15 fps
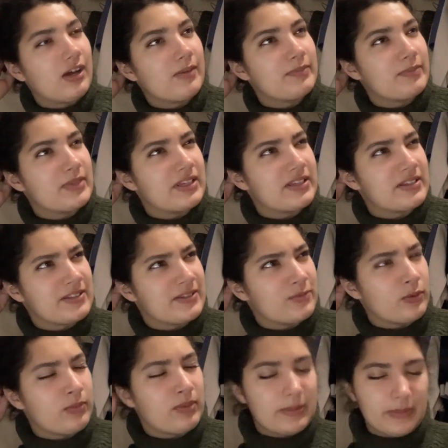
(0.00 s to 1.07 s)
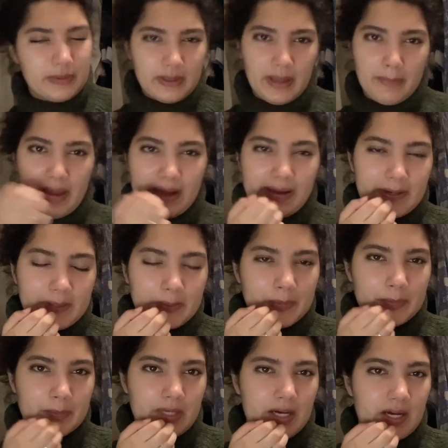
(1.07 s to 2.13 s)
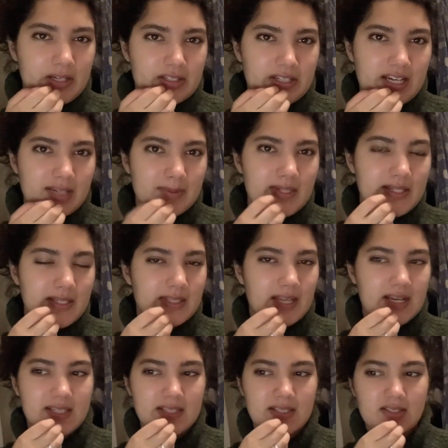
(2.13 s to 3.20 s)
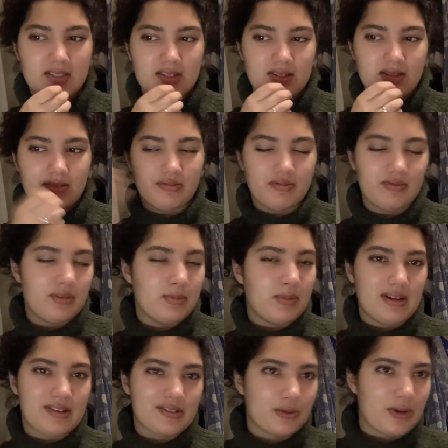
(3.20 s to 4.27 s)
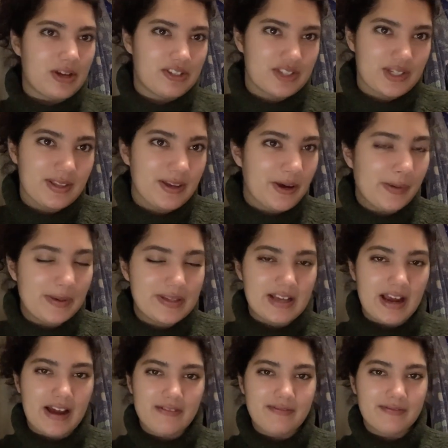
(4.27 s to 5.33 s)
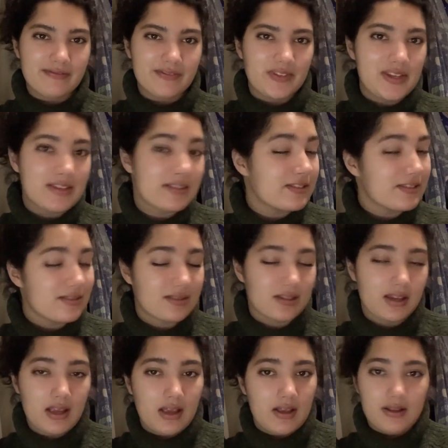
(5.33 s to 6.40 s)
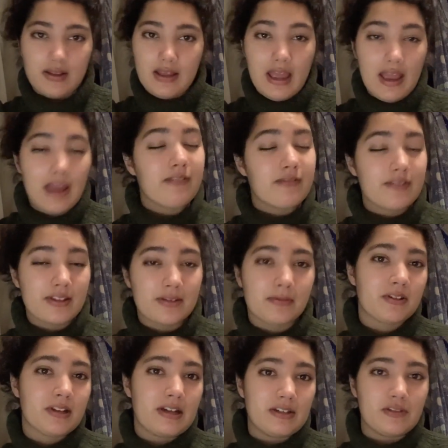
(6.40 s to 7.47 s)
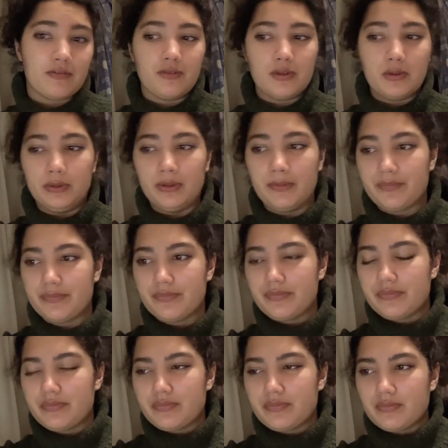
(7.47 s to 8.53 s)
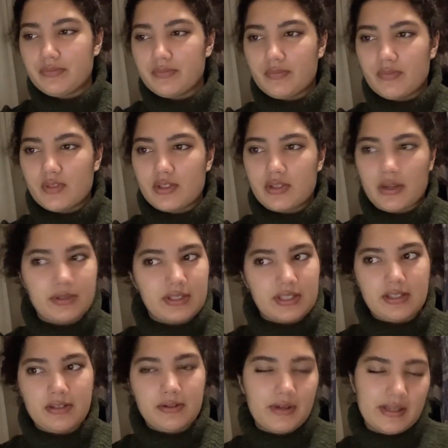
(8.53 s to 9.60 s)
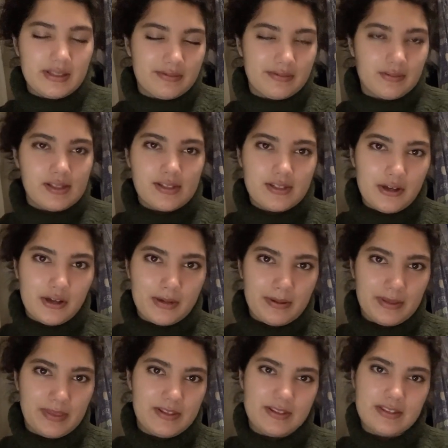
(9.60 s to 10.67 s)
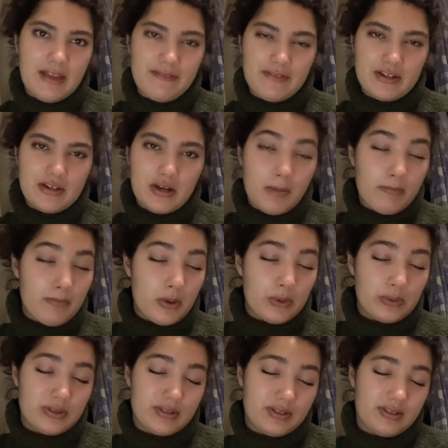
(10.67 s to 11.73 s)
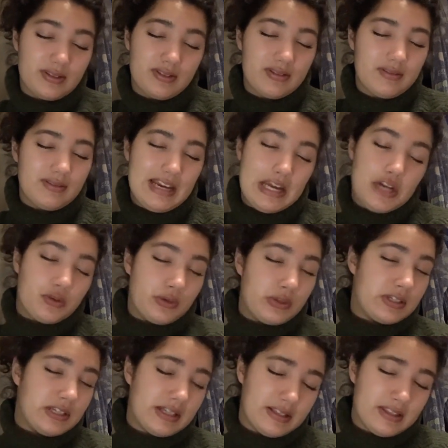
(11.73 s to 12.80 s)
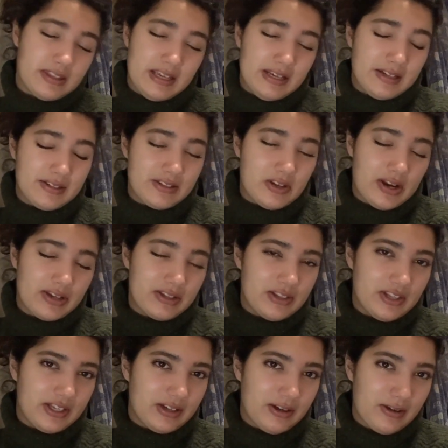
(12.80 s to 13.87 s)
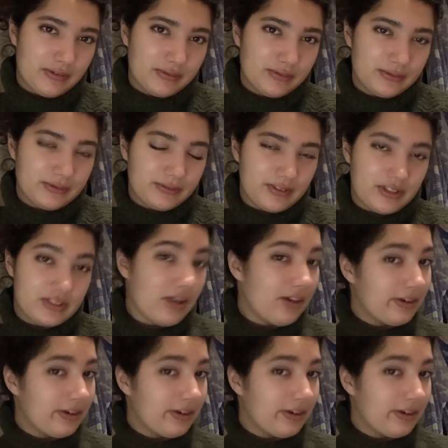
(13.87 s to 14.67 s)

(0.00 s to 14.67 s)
because when people back at home contact me, that's the biggest question they always have, is everything related to food. So I was like, you know what, let's talk about the 7 most interesting things that I could think of to talk